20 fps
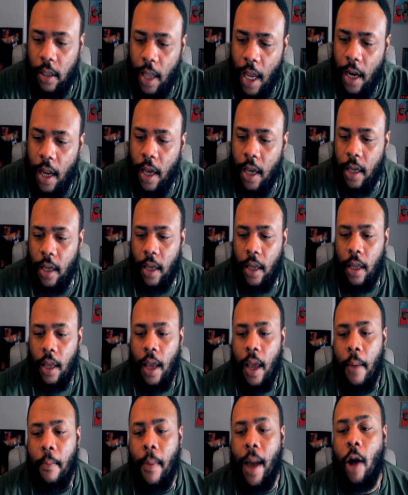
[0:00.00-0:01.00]
That nigga,
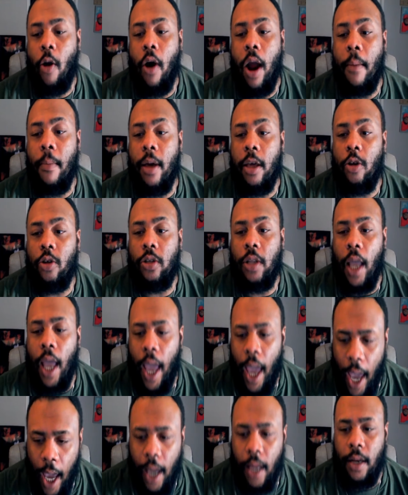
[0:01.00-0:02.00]
my grandma used to
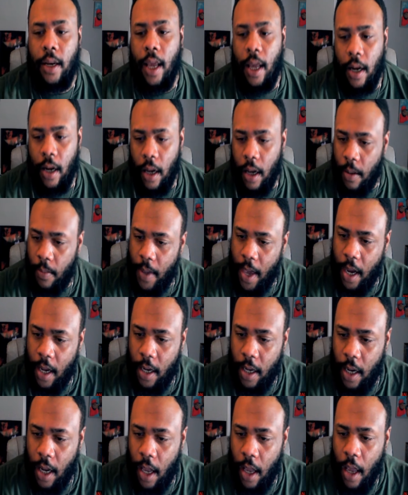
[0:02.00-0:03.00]
hate that nigga back in
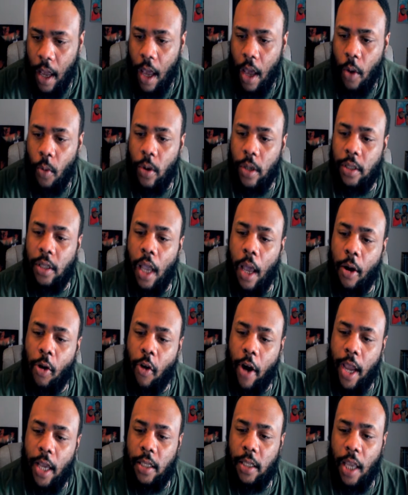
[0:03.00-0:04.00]
the day. What's up,
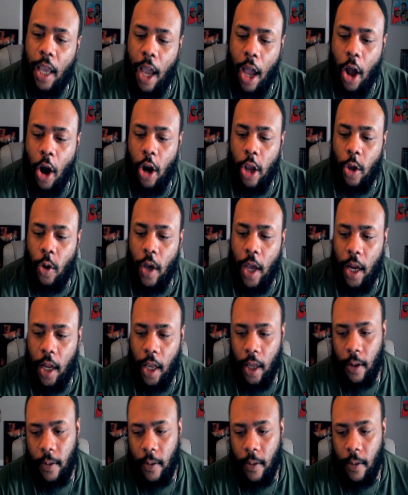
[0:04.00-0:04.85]
Gracie? How are you, honey?